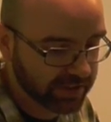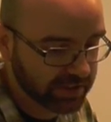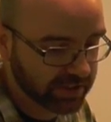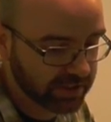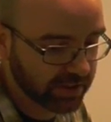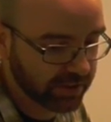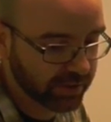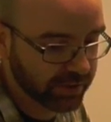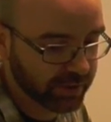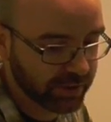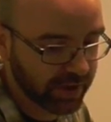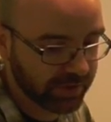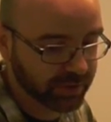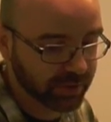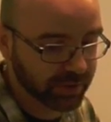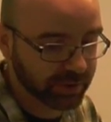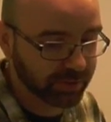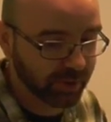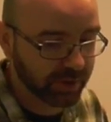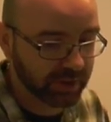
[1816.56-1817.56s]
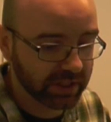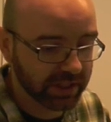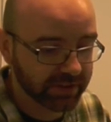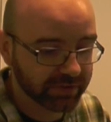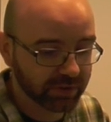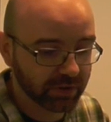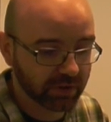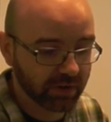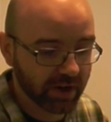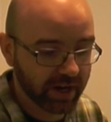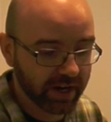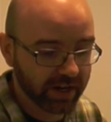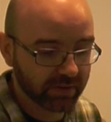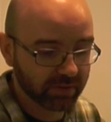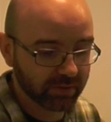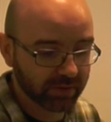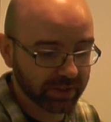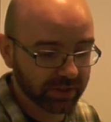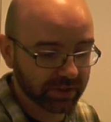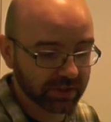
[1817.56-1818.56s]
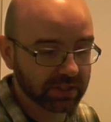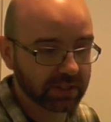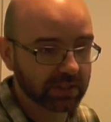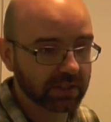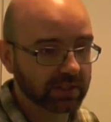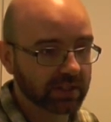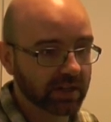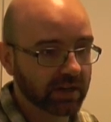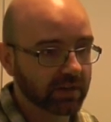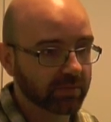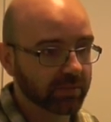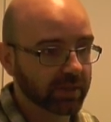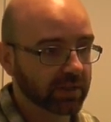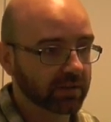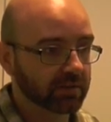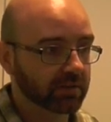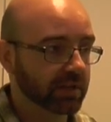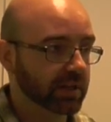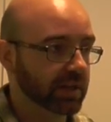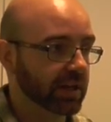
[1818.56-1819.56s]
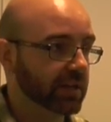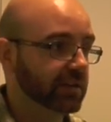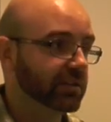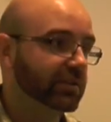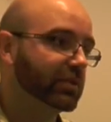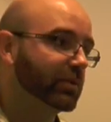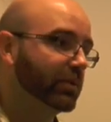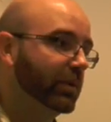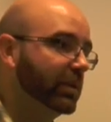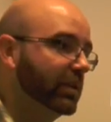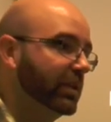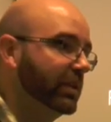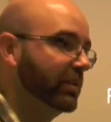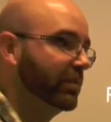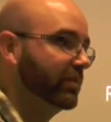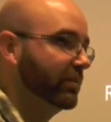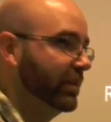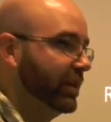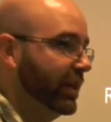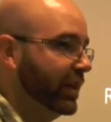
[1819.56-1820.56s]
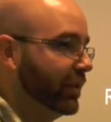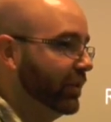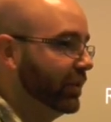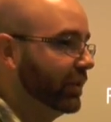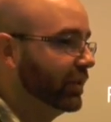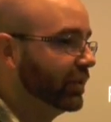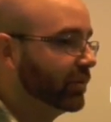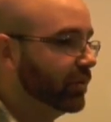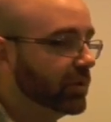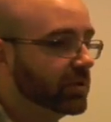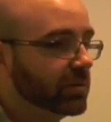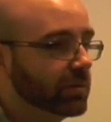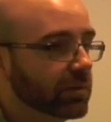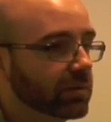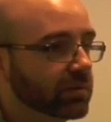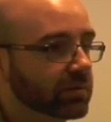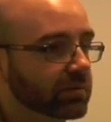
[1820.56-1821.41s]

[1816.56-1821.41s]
is that you have to respond left or right when you see the star appear, and again as quickly and accurately as possible.